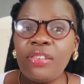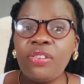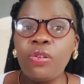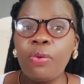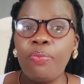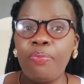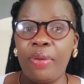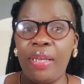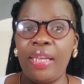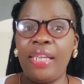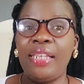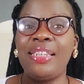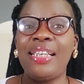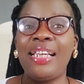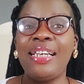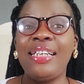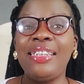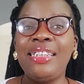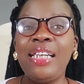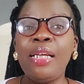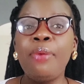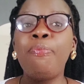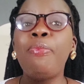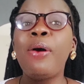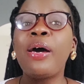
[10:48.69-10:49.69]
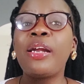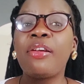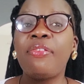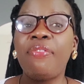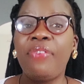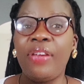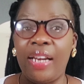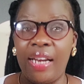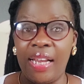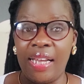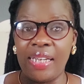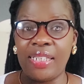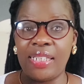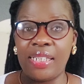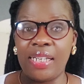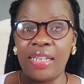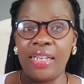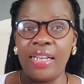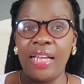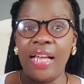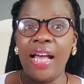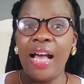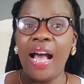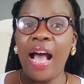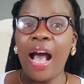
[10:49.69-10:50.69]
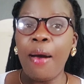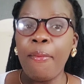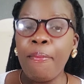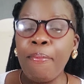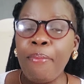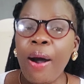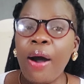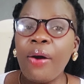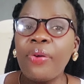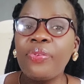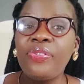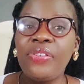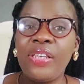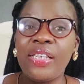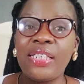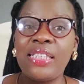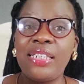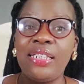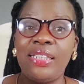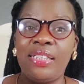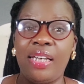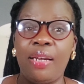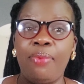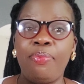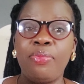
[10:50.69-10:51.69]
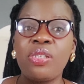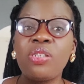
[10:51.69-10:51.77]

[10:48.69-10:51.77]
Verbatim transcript: to me the deeper revelation about this dream.